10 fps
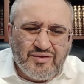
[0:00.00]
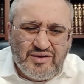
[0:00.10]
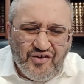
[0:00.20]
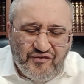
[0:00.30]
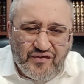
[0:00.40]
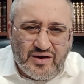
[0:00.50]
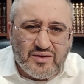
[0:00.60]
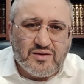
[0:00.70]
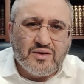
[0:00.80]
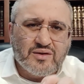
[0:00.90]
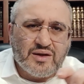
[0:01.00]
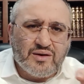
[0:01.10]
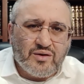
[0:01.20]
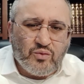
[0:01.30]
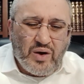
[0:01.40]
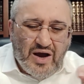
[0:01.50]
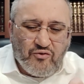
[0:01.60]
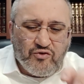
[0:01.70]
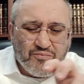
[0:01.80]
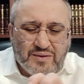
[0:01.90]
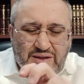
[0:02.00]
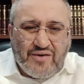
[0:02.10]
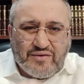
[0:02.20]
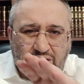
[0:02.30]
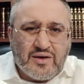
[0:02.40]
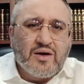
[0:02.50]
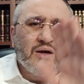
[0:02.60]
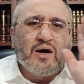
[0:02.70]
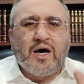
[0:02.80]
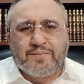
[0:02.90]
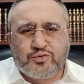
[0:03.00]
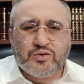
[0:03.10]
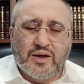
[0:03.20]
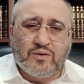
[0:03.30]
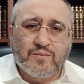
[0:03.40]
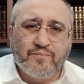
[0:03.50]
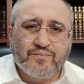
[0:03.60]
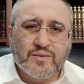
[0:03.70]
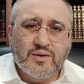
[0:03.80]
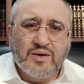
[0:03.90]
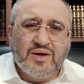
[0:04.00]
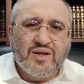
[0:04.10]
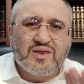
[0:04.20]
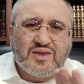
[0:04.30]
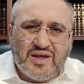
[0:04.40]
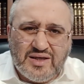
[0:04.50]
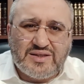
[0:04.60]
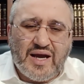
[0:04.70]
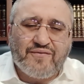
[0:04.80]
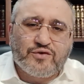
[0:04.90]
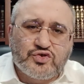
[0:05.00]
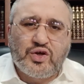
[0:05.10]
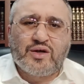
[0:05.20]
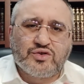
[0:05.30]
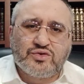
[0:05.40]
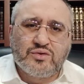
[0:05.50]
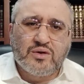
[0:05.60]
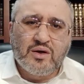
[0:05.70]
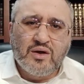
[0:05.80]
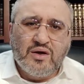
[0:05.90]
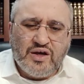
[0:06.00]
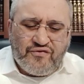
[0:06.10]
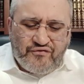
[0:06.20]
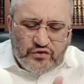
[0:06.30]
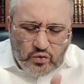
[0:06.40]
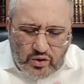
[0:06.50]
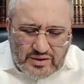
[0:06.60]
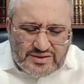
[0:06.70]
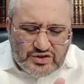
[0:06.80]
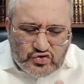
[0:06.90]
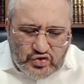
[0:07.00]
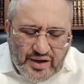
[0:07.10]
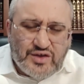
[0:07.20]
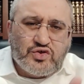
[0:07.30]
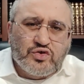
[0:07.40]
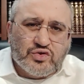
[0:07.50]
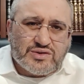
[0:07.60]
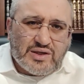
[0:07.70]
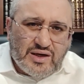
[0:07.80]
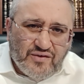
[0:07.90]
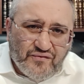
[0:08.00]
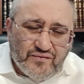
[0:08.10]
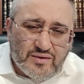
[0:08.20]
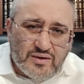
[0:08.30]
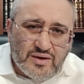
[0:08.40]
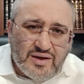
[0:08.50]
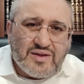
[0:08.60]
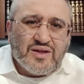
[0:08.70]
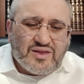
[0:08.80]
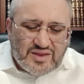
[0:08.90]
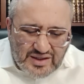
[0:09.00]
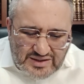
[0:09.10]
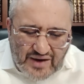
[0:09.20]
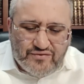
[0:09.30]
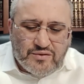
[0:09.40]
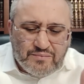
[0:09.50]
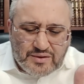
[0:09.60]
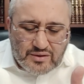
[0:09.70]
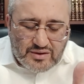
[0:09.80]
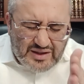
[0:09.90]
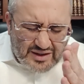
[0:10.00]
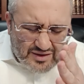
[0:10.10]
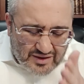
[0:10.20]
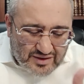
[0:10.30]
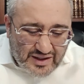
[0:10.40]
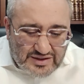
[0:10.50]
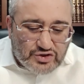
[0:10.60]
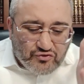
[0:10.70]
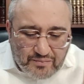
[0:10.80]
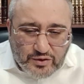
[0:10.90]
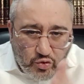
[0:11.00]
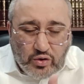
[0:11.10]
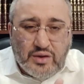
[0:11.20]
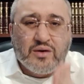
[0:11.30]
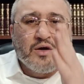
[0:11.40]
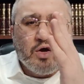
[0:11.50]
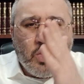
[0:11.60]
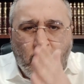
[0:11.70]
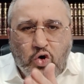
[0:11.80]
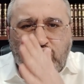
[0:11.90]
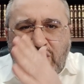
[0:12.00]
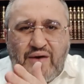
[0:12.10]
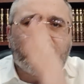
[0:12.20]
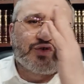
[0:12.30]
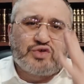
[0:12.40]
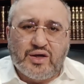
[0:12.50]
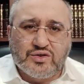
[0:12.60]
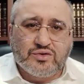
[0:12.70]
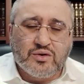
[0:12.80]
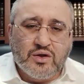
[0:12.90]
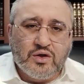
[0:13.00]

different than how we've been davening up to now. Things have to change. If you want to see change in yourself, then the things that you've been doing also have to change.